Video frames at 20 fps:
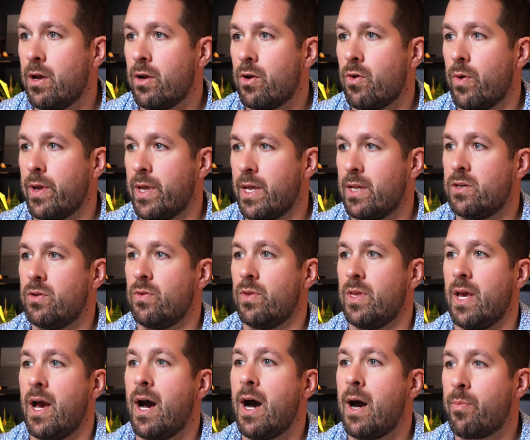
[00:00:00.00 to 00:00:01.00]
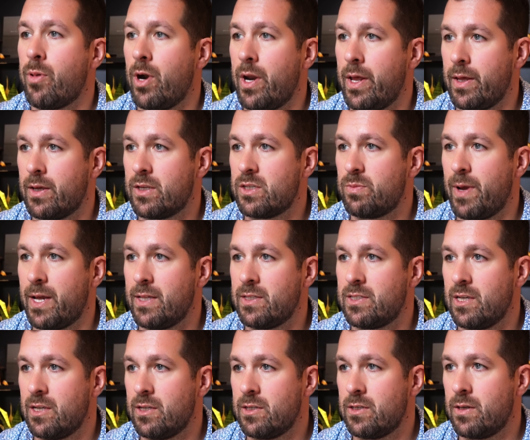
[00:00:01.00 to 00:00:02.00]
going into the operating
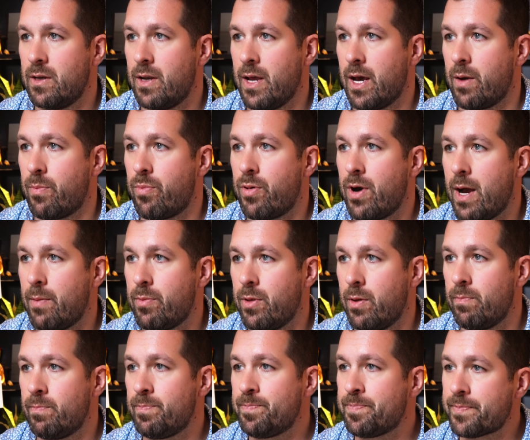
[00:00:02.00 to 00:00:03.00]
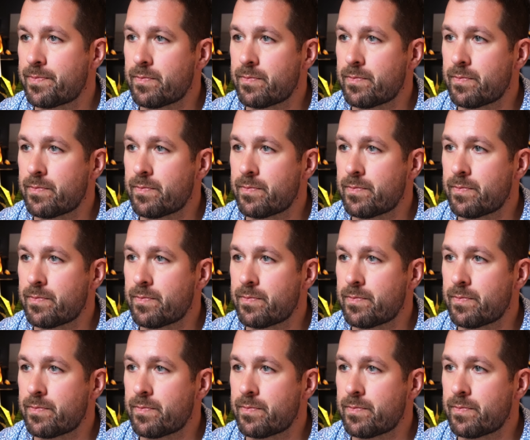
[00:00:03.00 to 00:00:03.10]
expenses. Not a problem.